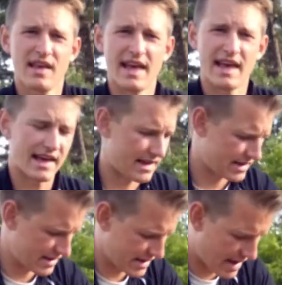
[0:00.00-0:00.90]

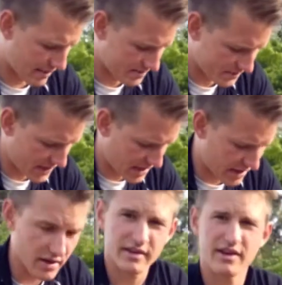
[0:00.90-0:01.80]
And yeah, there
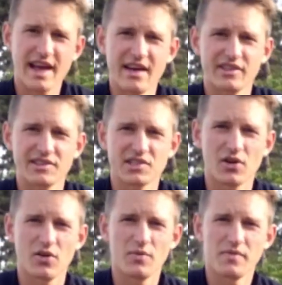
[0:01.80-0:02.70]
you have it.
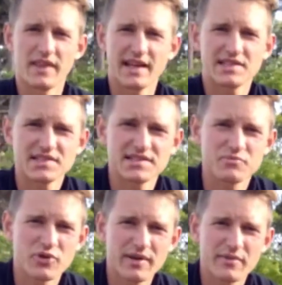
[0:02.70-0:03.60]
So that's
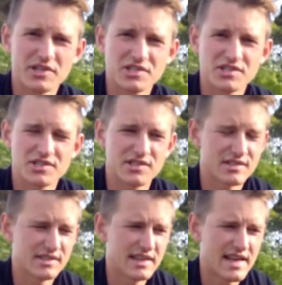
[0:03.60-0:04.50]
pretty much
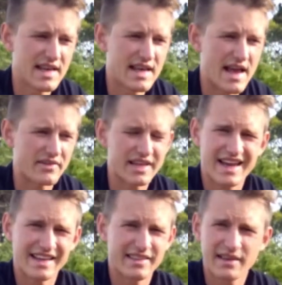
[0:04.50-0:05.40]
everything I
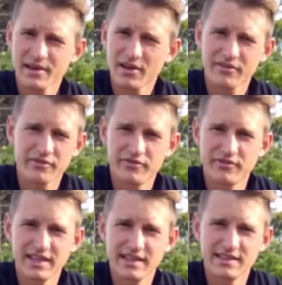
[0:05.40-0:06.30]
can think of
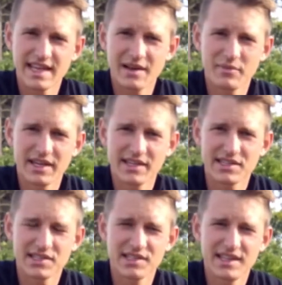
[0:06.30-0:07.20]
in 10
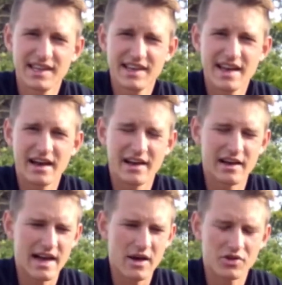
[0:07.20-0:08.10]
minutes.
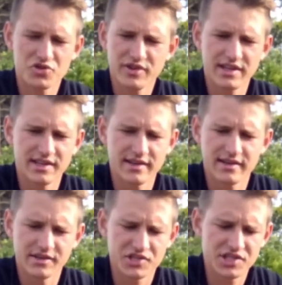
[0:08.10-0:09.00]
How to treat a
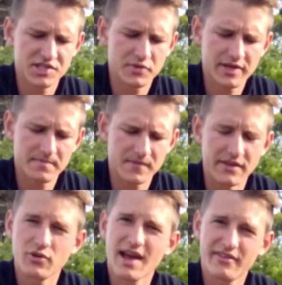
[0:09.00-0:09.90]
shin splint.
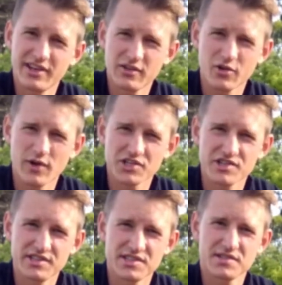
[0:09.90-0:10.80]
If you have any other
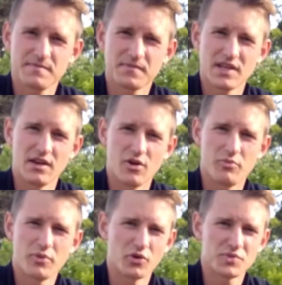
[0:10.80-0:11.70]
questions, you know,
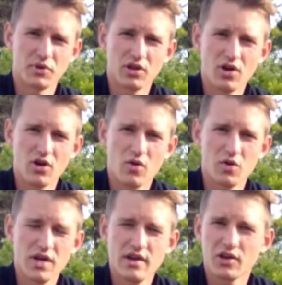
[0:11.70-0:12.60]
post below,
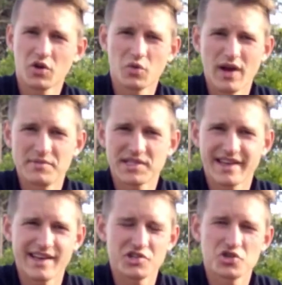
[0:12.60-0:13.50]
go to the
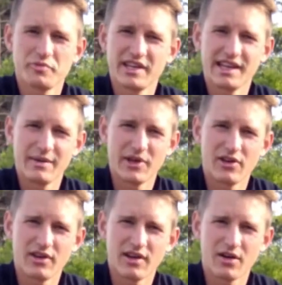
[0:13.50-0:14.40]
website, shoot me an
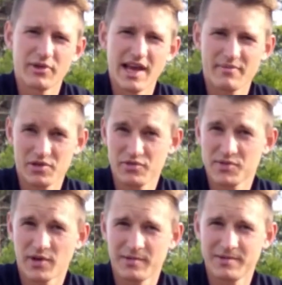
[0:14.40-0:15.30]
email. I'll be happy to
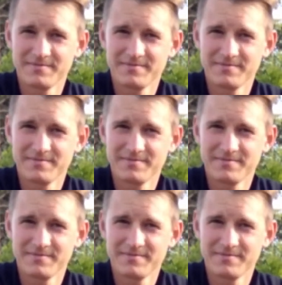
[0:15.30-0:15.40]
respond.